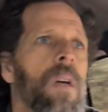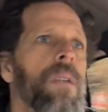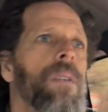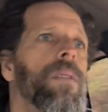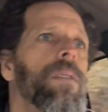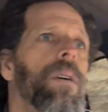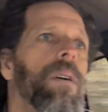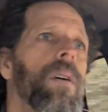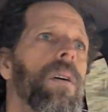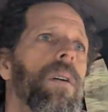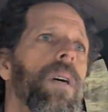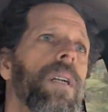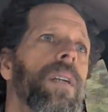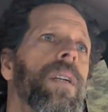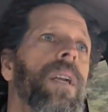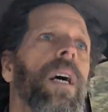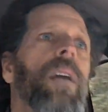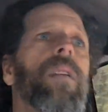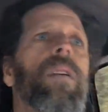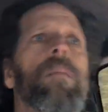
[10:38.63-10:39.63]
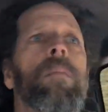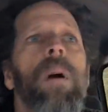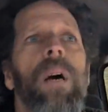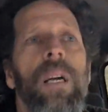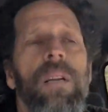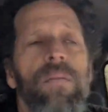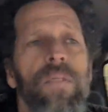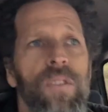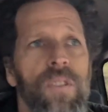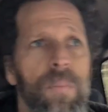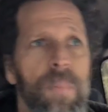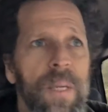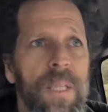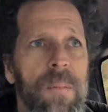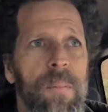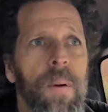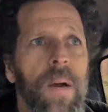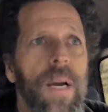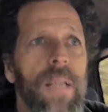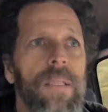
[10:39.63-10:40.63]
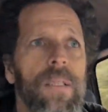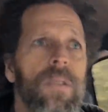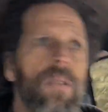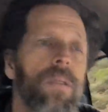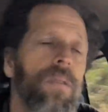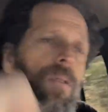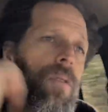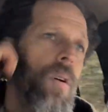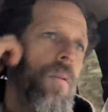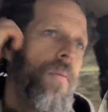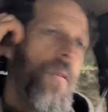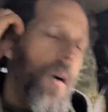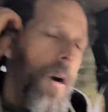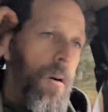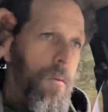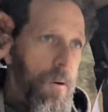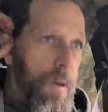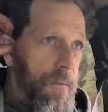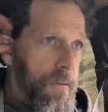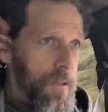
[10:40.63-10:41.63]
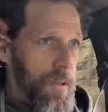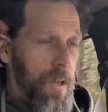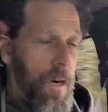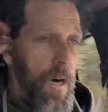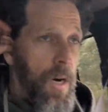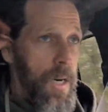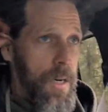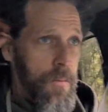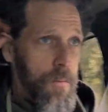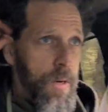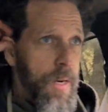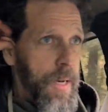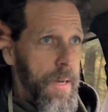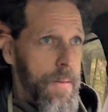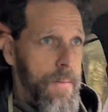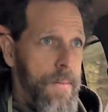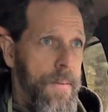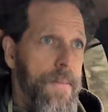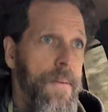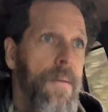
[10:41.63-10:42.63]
So another mindful speech practice. So far we've started with